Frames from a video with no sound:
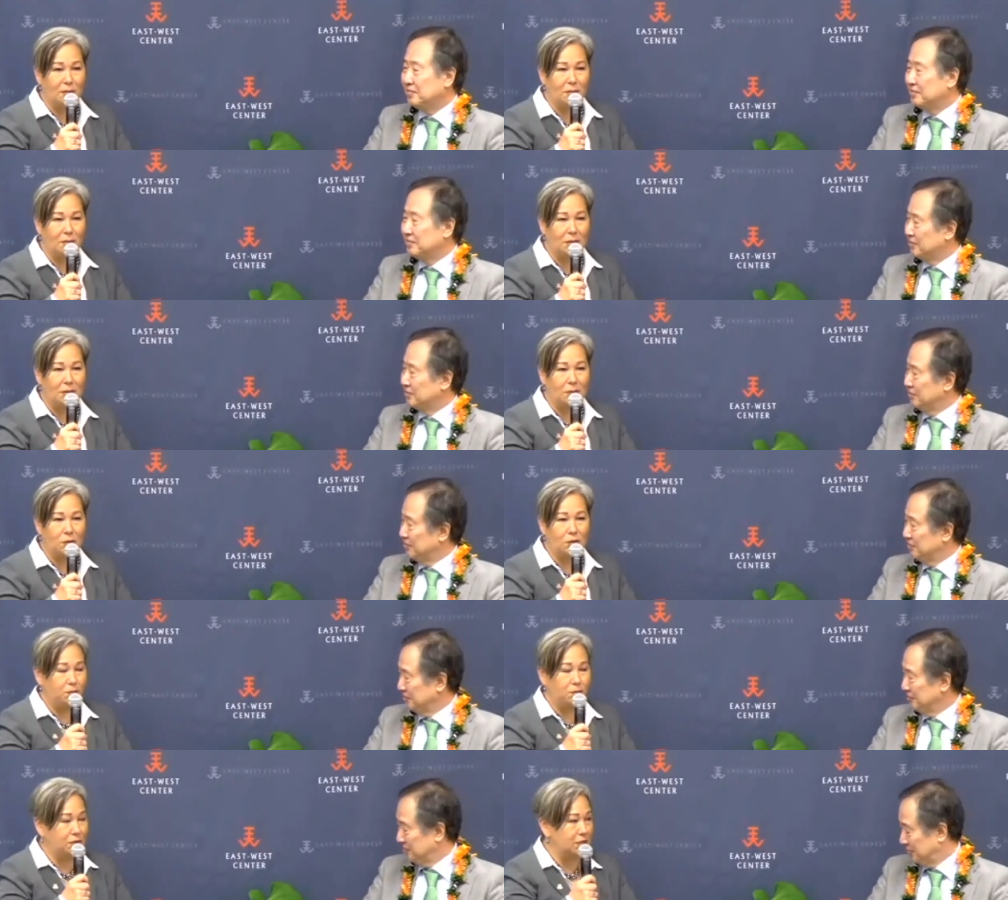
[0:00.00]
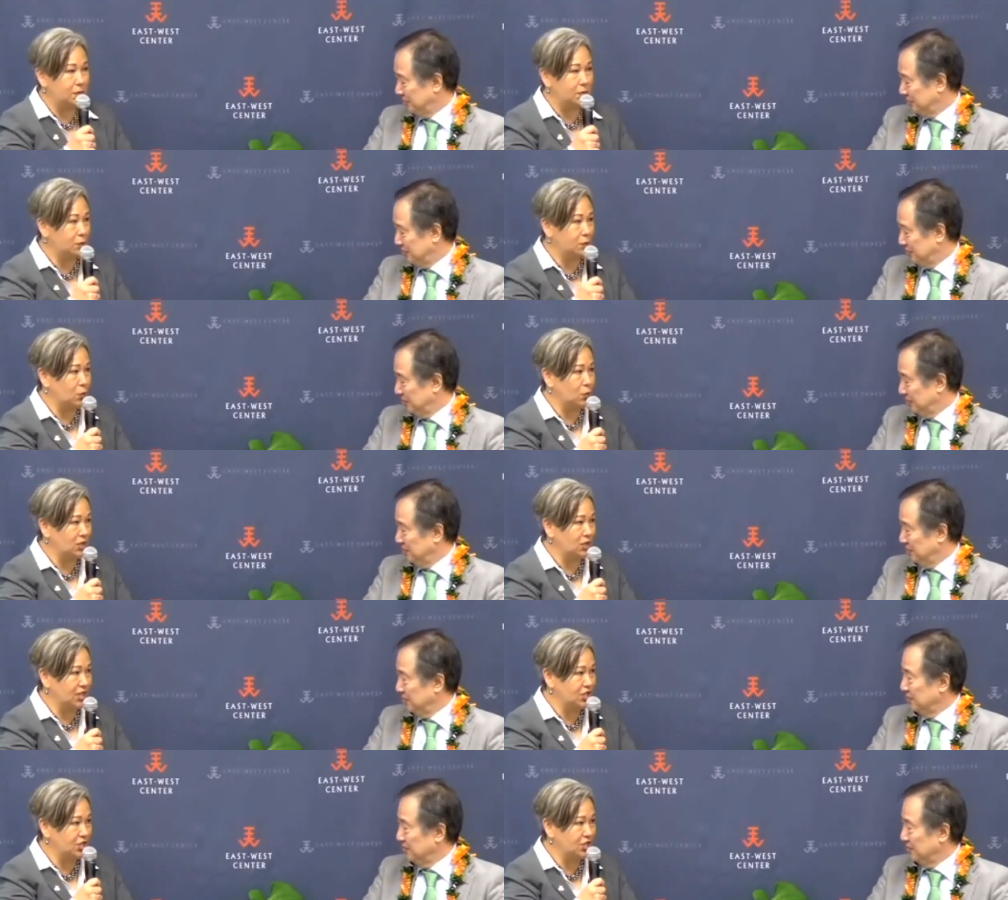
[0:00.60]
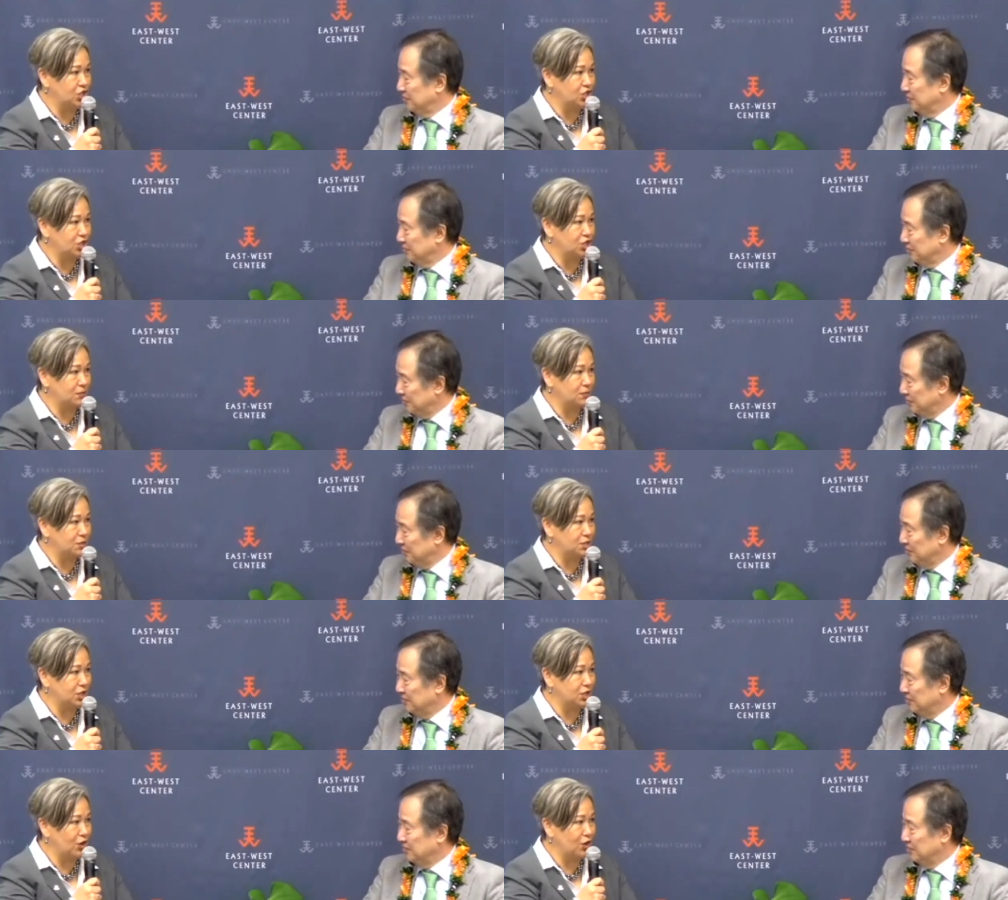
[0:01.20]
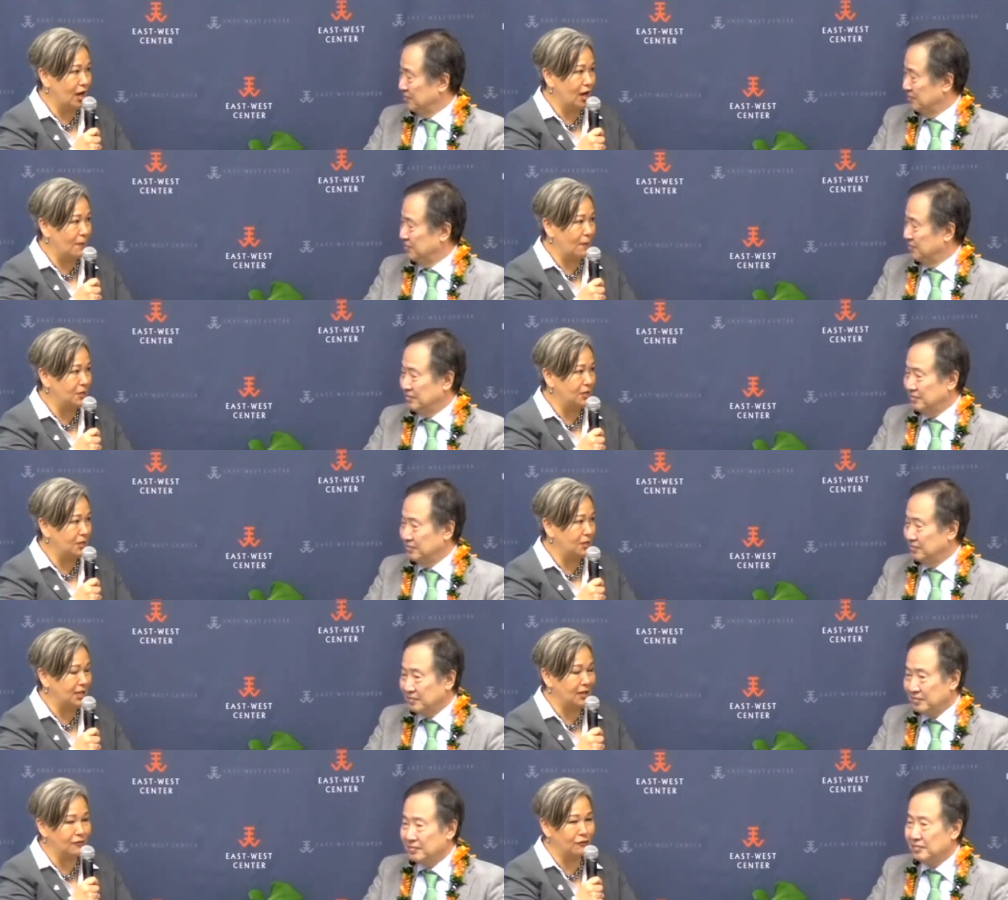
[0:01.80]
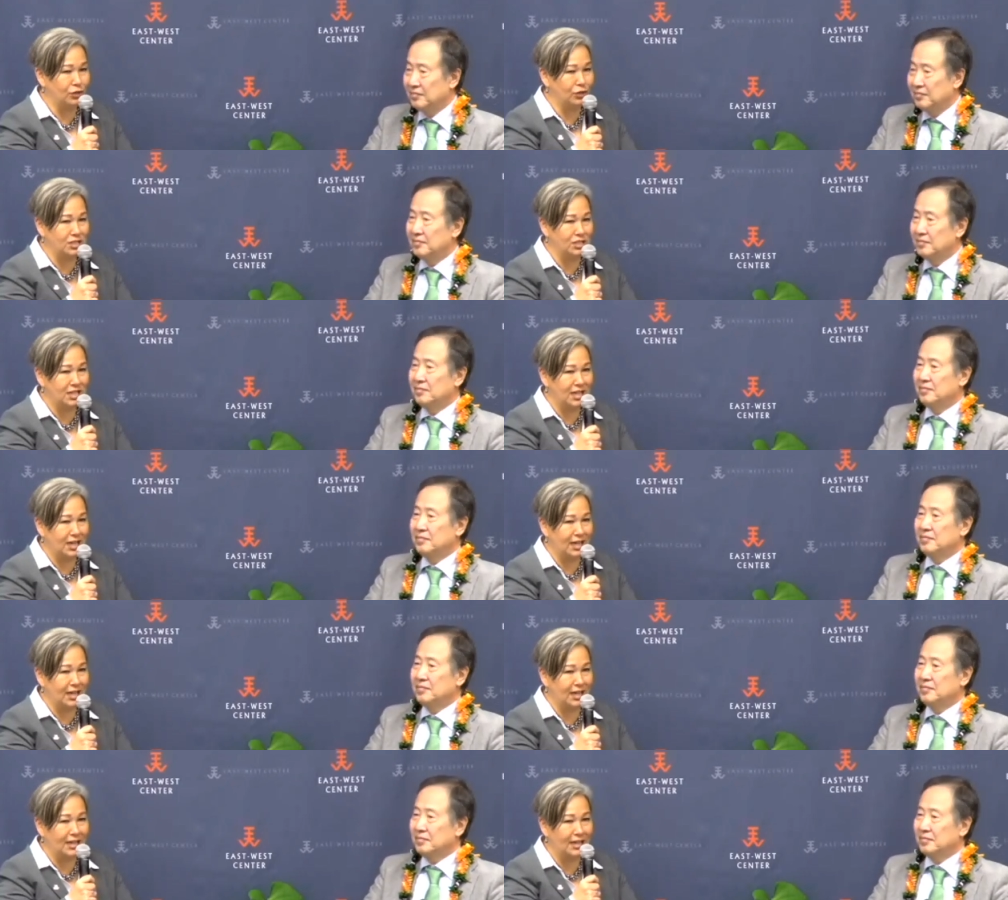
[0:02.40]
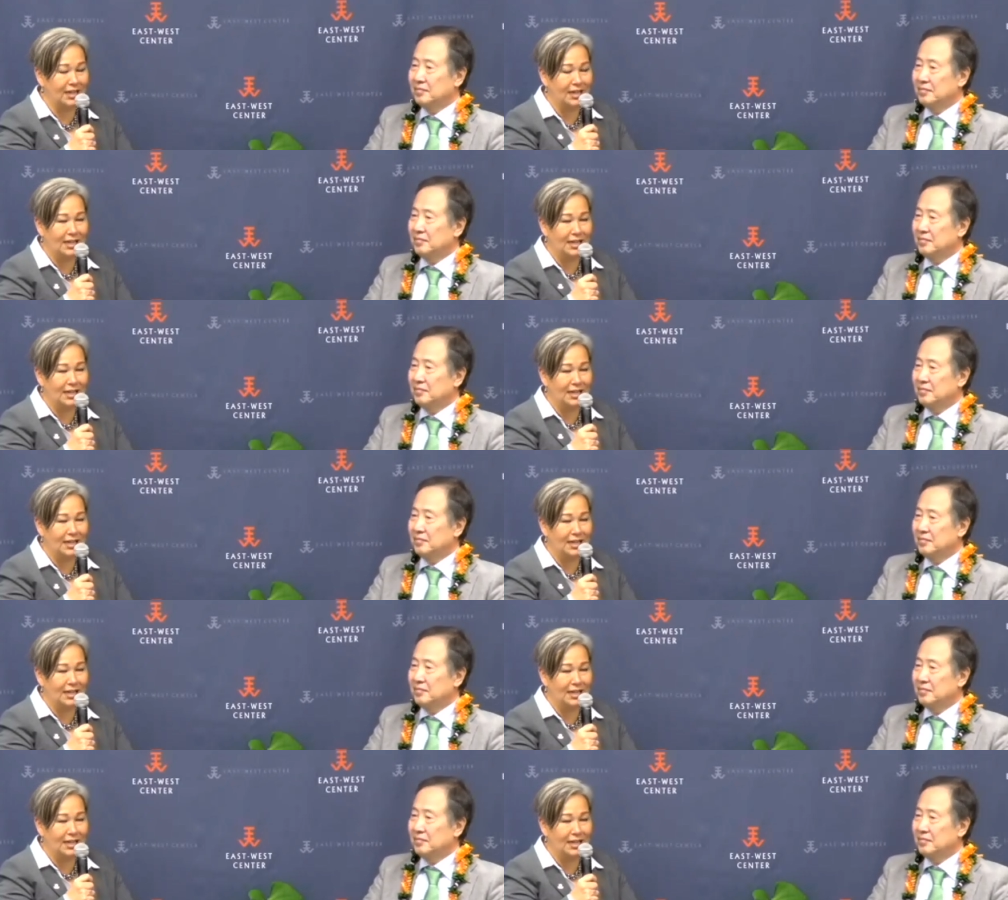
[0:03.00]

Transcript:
Speaker 1: people to people relationships that are happening every day.